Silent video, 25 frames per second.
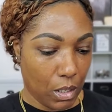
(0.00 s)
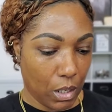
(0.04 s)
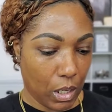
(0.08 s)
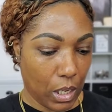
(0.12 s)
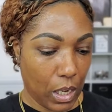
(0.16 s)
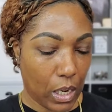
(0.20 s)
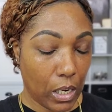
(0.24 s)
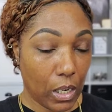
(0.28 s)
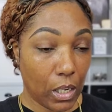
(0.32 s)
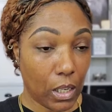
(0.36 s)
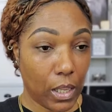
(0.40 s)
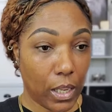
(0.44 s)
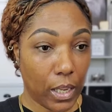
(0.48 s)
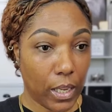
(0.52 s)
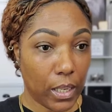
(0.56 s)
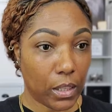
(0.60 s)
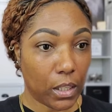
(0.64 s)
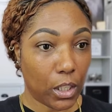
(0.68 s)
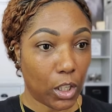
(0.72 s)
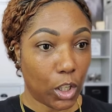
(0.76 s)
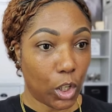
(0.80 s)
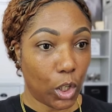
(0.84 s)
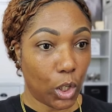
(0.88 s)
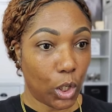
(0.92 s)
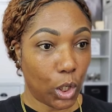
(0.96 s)
kind of like
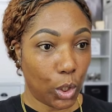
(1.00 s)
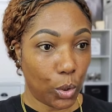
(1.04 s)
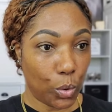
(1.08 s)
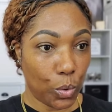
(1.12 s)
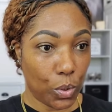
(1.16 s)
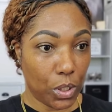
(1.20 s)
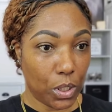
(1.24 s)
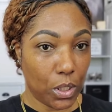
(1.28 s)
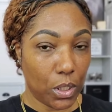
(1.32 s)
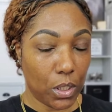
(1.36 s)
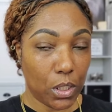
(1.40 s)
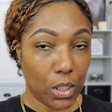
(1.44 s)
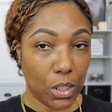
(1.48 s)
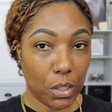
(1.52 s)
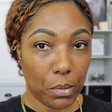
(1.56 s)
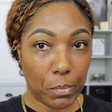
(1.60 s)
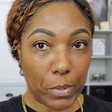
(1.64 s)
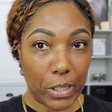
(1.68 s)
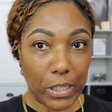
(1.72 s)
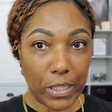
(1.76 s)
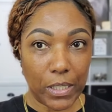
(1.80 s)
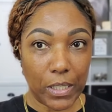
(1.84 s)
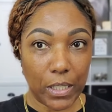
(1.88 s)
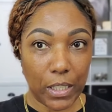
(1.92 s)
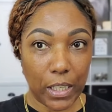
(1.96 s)
the closest to
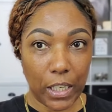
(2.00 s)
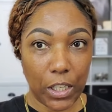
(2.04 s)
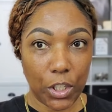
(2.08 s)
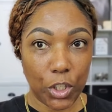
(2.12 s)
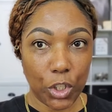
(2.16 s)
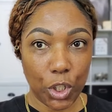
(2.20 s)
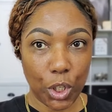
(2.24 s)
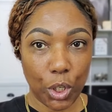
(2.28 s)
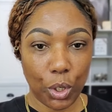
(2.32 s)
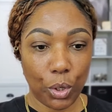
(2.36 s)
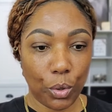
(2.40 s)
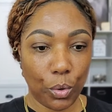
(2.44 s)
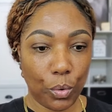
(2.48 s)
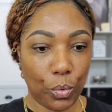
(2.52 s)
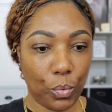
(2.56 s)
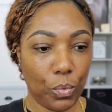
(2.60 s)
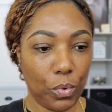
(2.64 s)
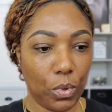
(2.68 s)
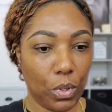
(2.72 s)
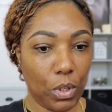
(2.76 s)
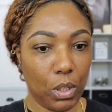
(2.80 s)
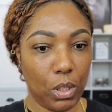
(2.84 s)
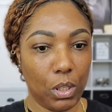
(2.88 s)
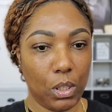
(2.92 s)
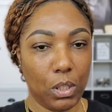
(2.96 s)
my skin
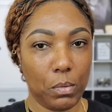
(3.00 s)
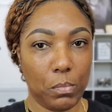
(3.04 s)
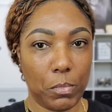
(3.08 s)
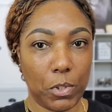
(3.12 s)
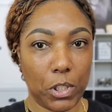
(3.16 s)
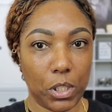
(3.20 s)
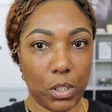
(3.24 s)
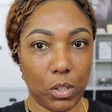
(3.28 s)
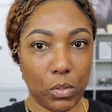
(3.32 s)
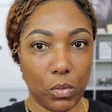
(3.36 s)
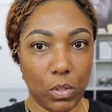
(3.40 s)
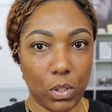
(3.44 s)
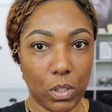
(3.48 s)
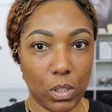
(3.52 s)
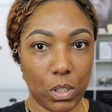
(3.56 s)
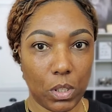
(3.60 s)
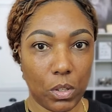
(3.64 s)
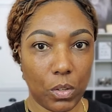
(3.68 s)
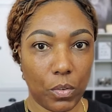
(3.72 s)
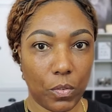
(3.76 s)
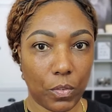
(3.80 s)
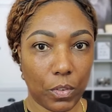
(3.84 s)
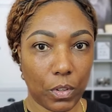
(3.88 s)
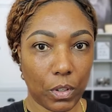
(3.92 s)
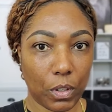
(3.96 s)
tone. Let me scoot this
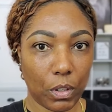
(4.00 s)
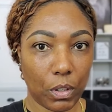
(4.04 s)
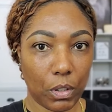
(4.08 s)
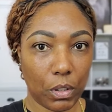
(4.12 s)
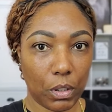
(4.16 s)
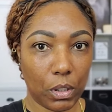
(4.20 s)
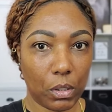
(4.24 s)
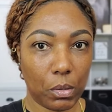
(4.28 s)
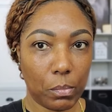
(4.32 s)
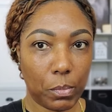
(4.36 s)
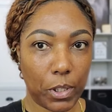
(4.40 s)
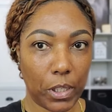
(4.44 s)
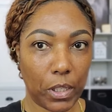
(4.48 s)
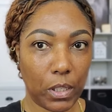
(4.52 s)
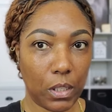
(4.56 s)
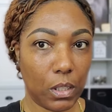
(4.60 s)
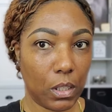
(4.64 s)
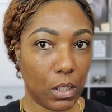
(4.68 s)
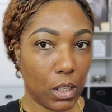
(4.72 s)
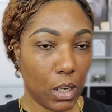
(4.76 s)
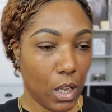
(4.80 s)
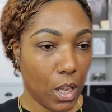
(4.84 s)
over a little bit.